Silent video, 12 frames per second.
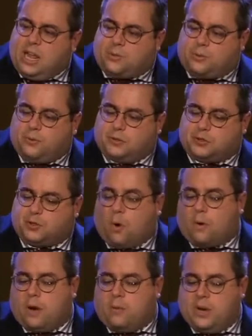through the
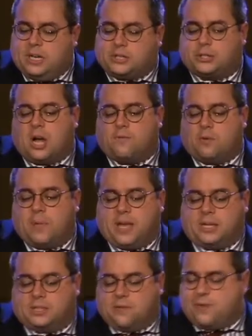story, we discover
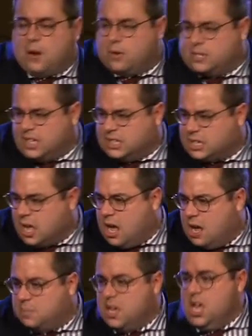because the Pharisees
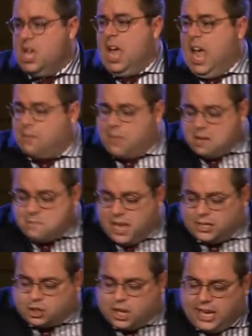come and they
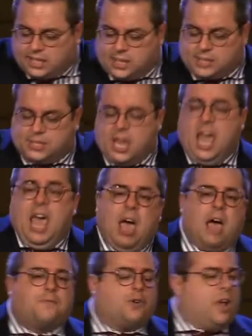meet Jesus
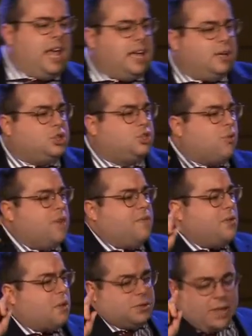after he has driven
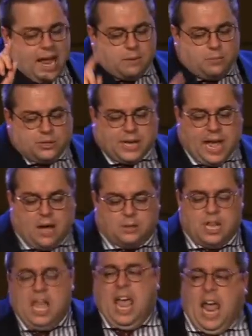those animals out,
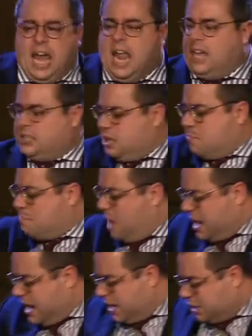and as the
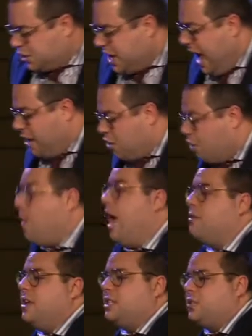money is scattered
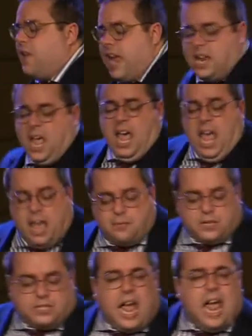around his feet, and the
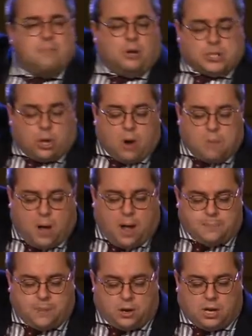tables are up
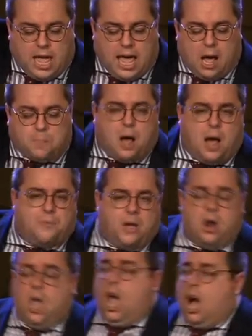on their le- up on their
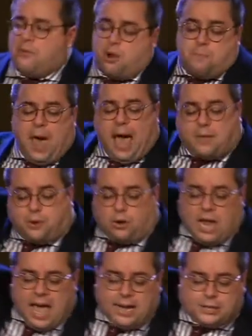on their back, their
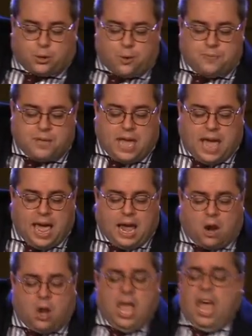legs are in the
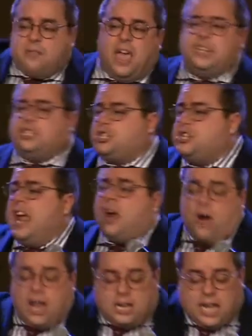air. They
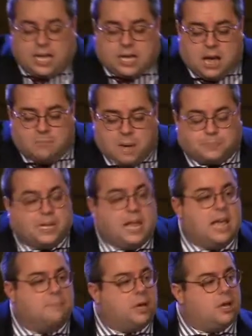sneeringly come up to
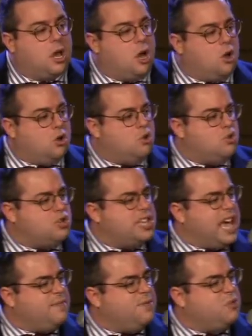him and go, "Who
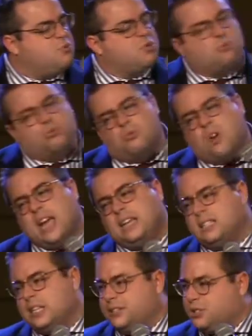gave you the right
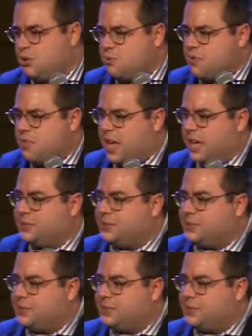to do this?